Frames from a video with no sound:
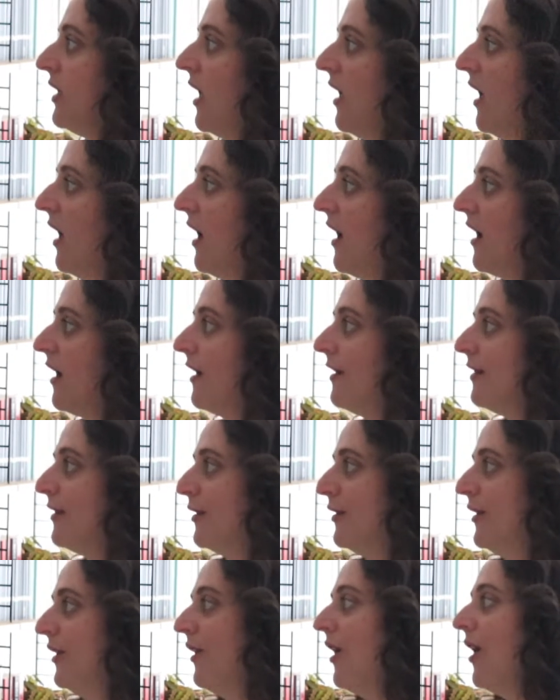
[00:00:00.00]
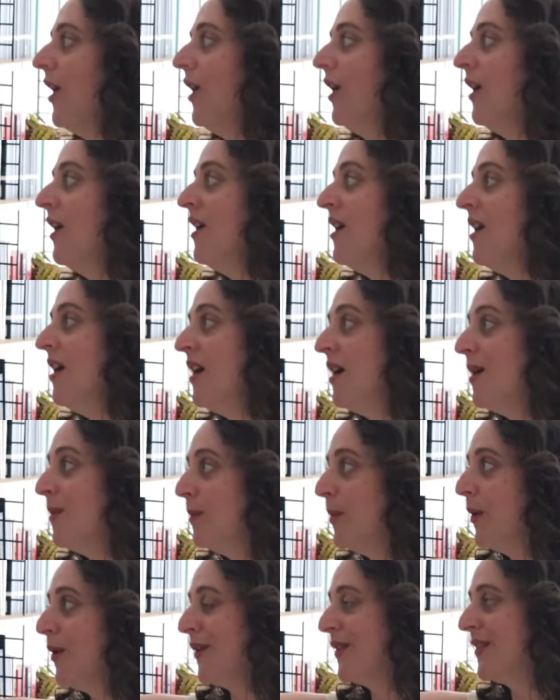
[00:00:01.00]
So there are
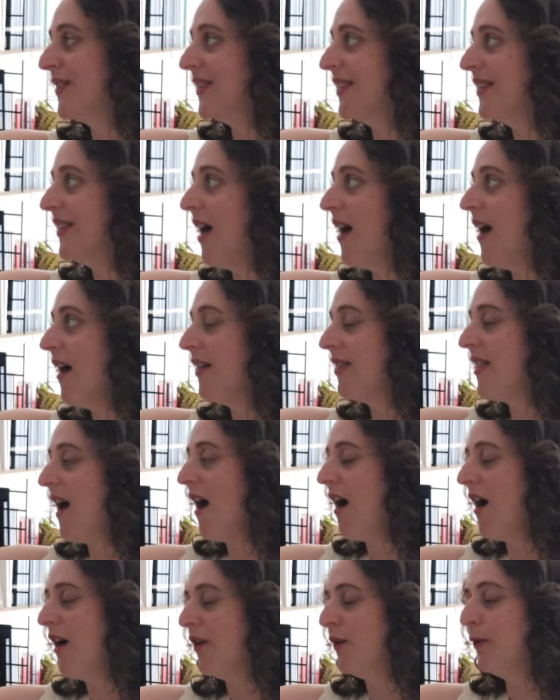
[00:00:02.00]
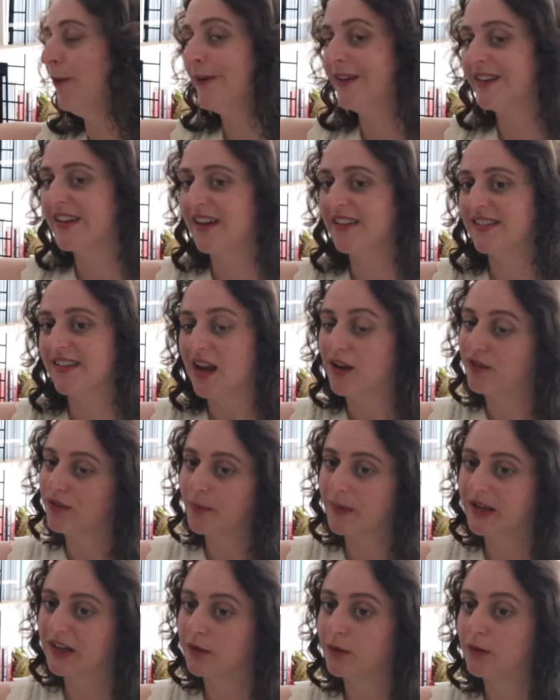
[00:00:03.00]
books that are organized in
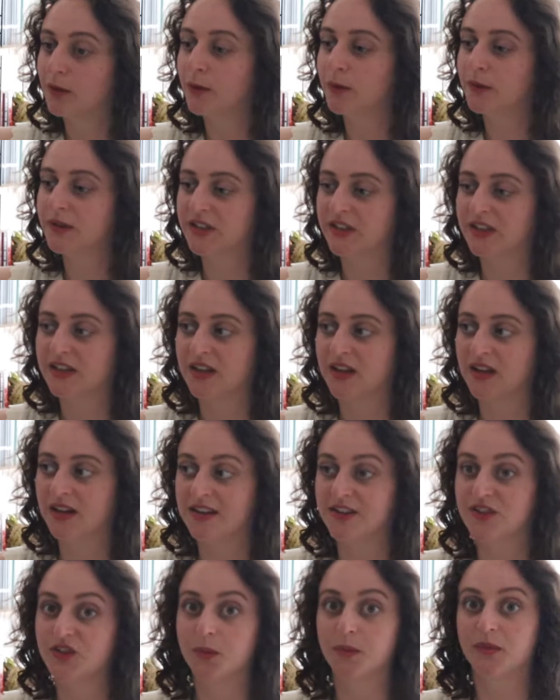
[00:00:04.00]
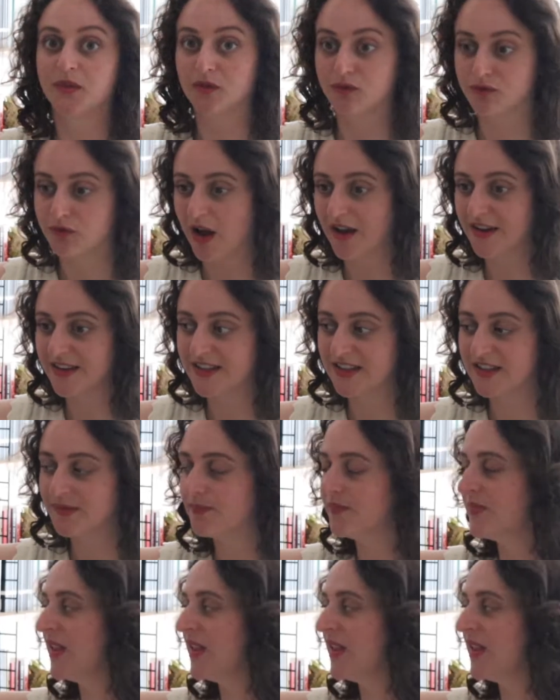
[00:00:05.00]
alphabetical order in terms of writer,